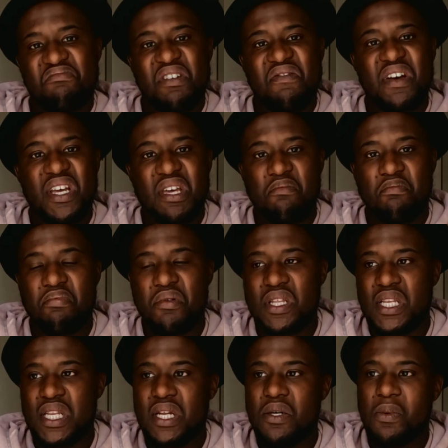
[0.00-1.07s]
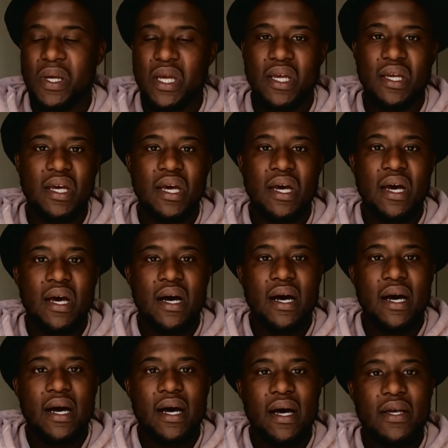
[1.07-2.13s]
if I can put it that way,
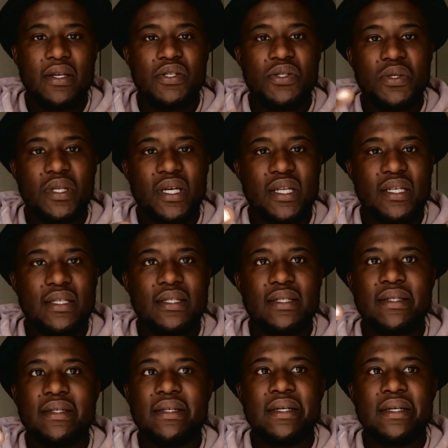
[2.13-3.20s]
student